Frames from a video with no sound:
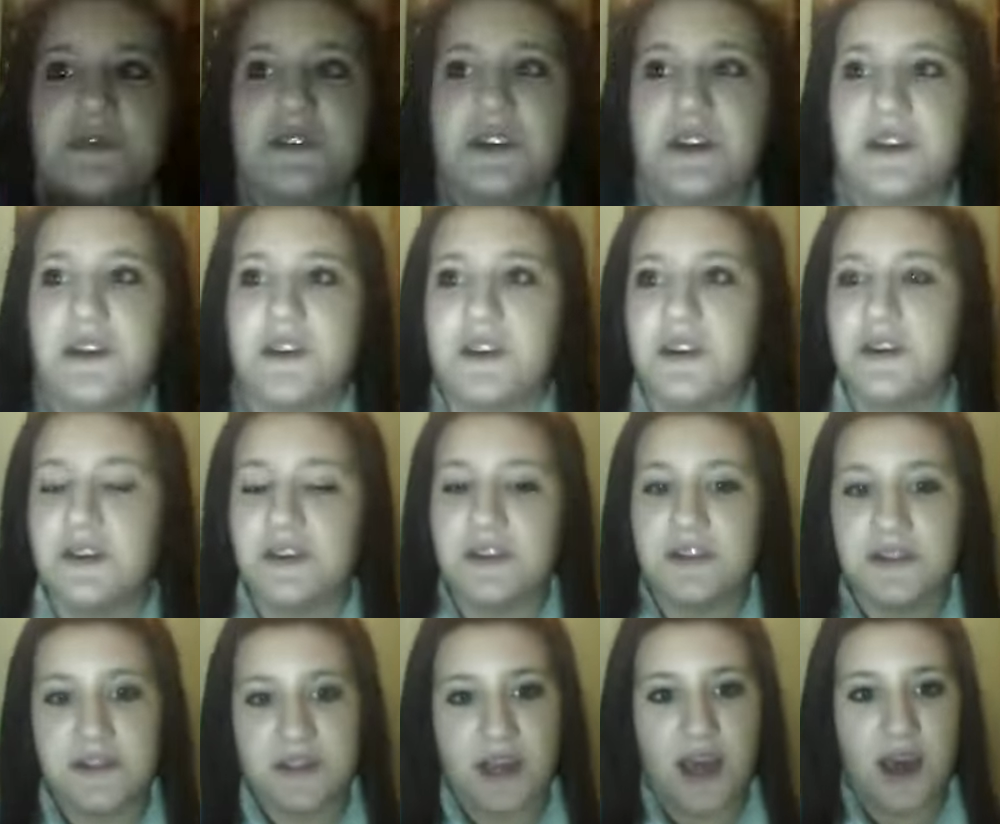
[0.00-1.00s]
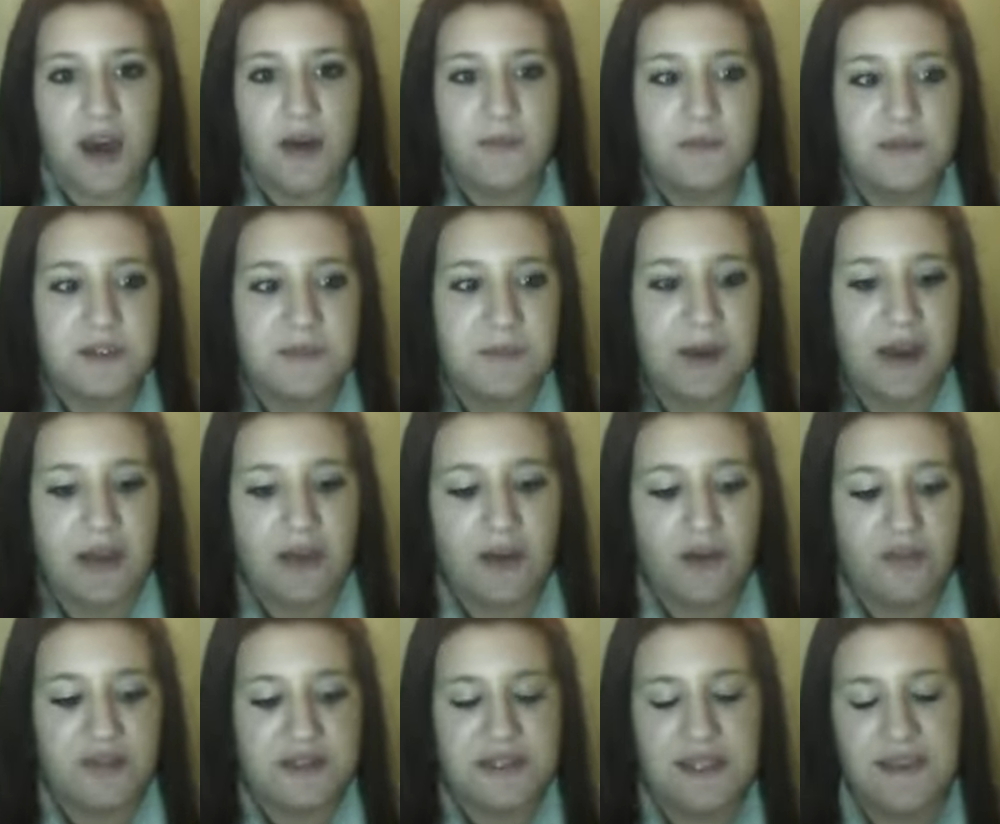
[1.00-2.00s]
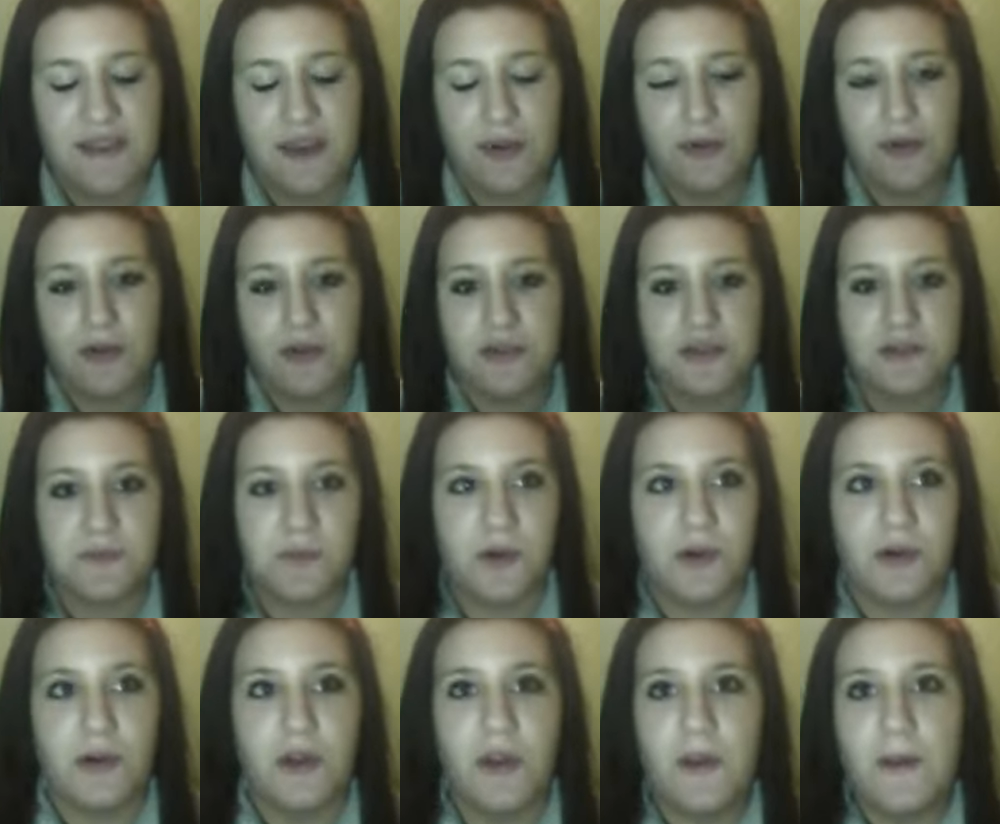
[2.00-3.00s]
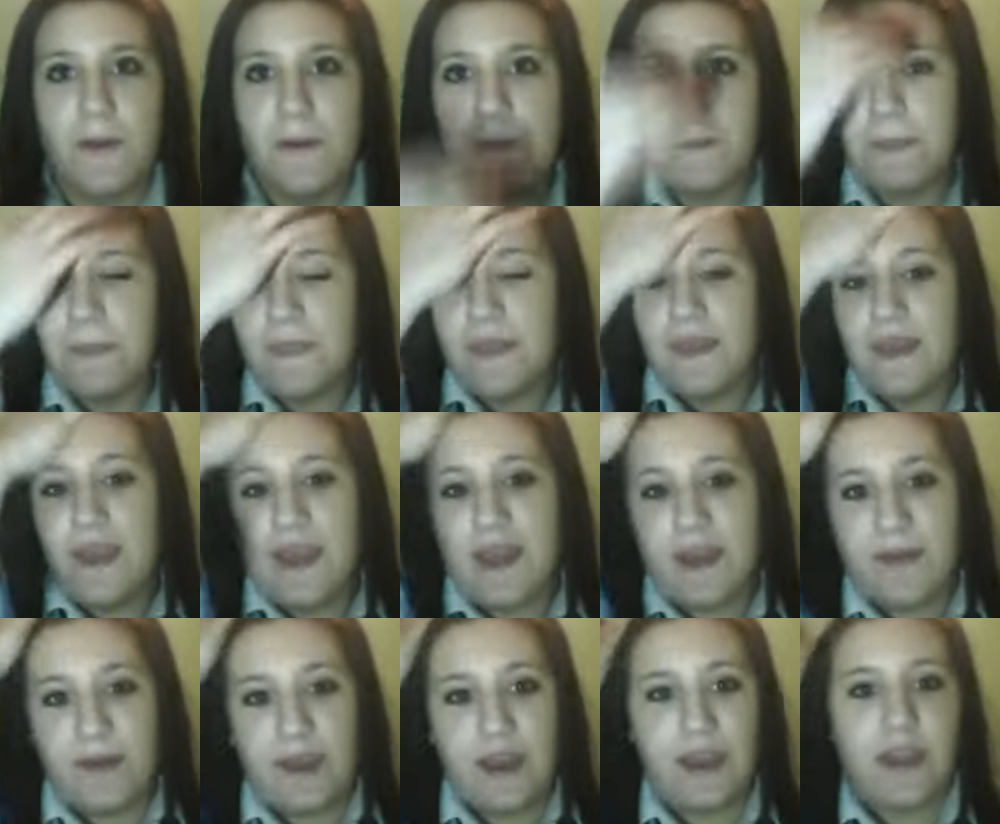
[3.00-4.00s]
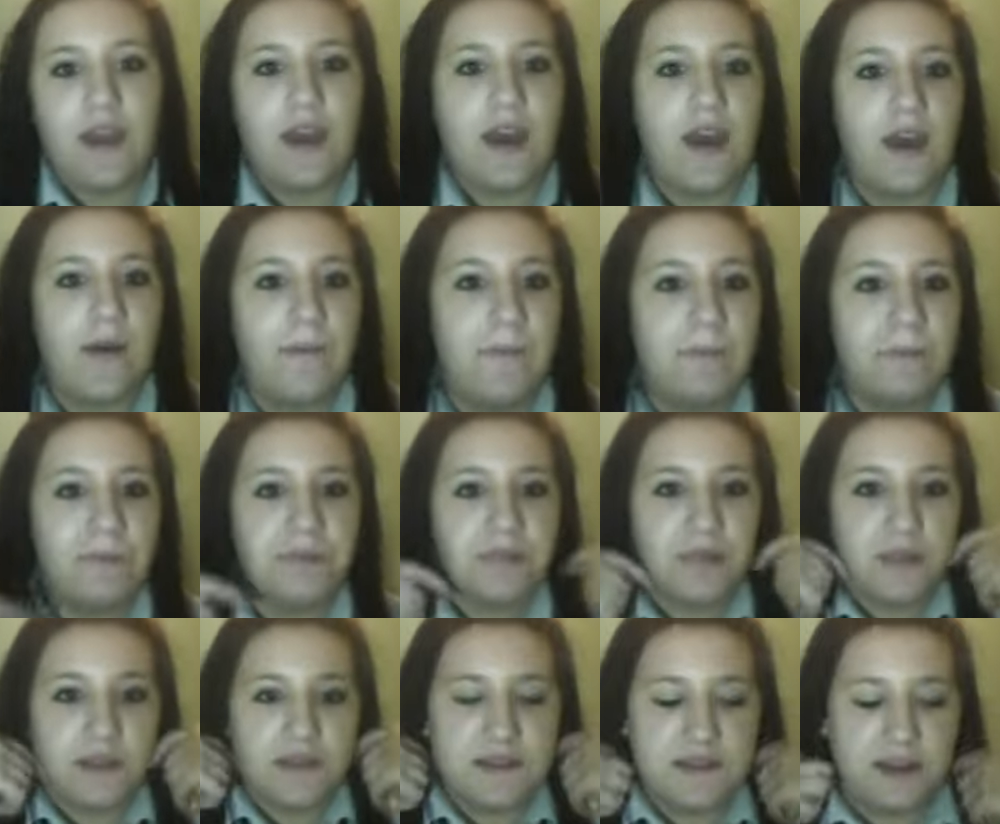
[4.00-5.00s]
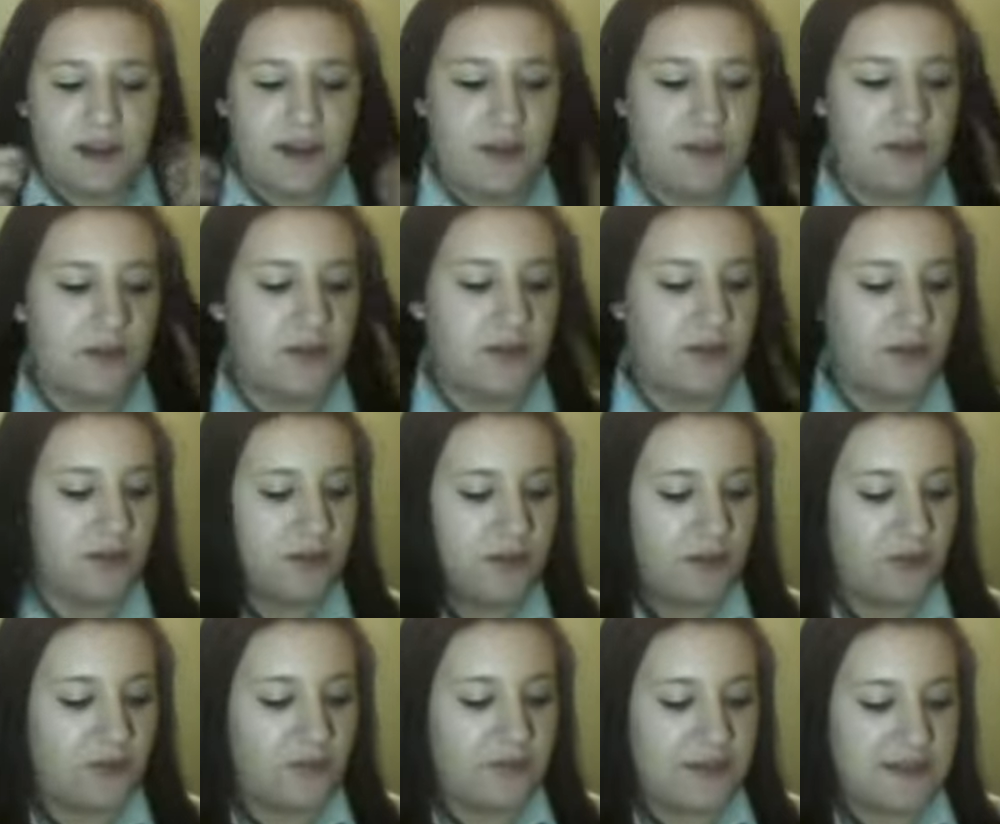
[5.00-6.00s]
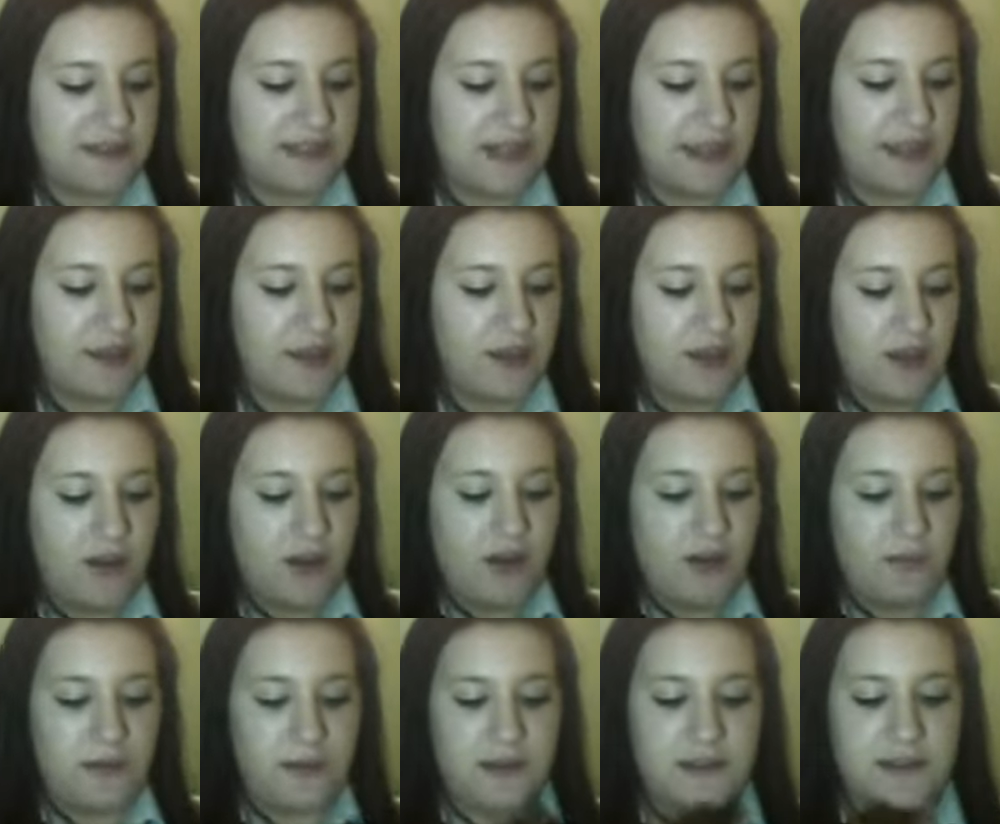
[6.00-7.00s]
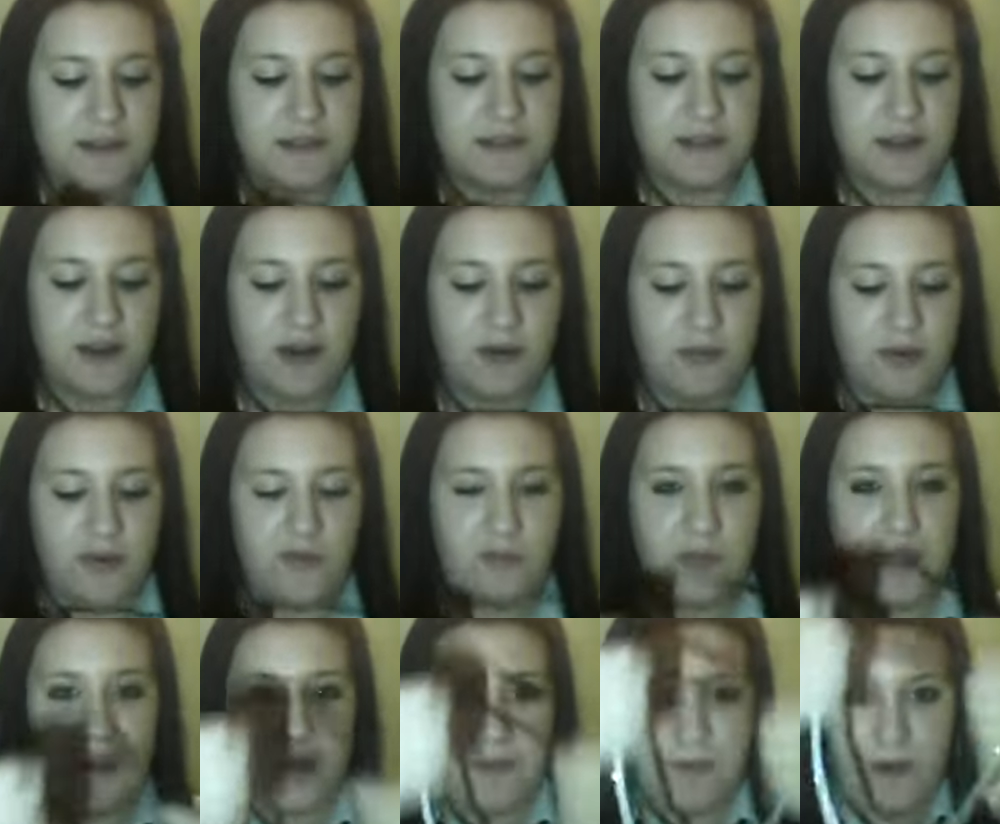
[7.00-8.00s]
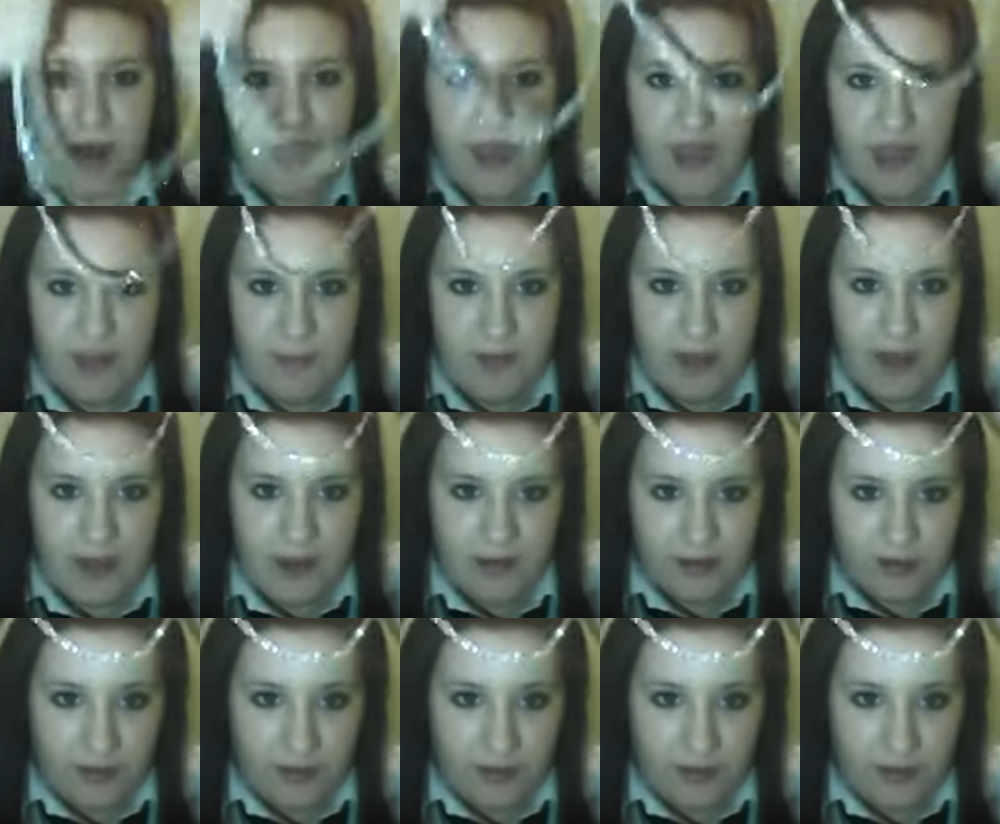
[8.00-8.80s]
and tubs, but obviously they will cost more. Anyway, so obviously I'm going to start with pinning my hair back.